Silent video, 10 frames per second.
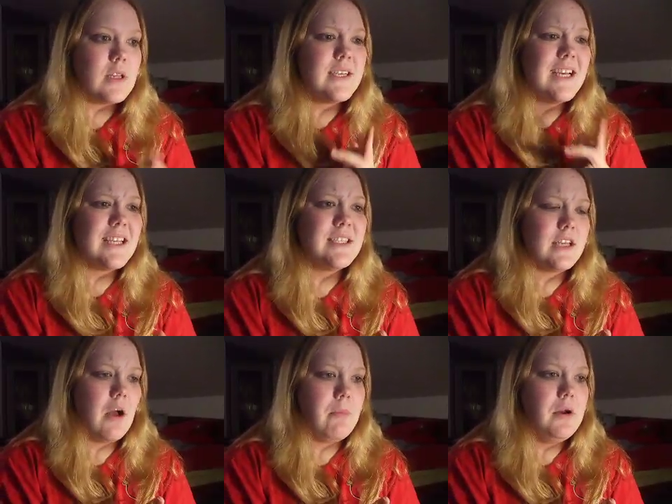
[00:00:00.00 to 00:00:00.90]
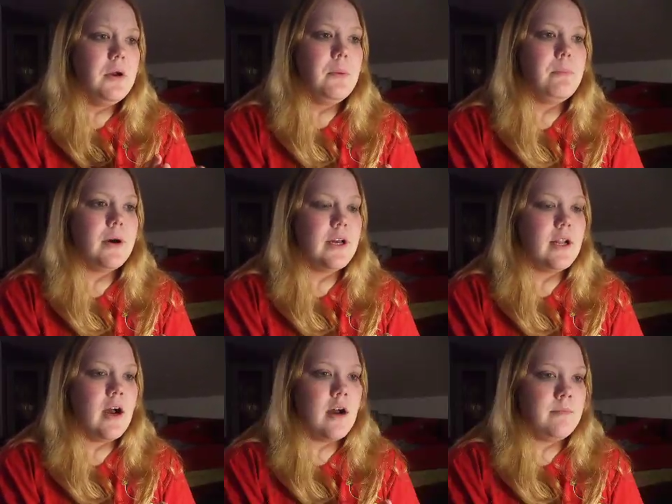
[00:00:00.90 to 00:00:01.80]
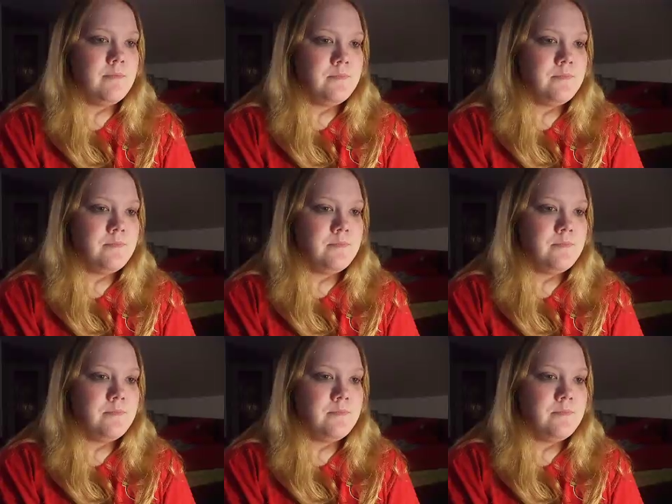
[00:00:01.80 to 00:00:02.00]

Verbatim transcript: get this up, but um,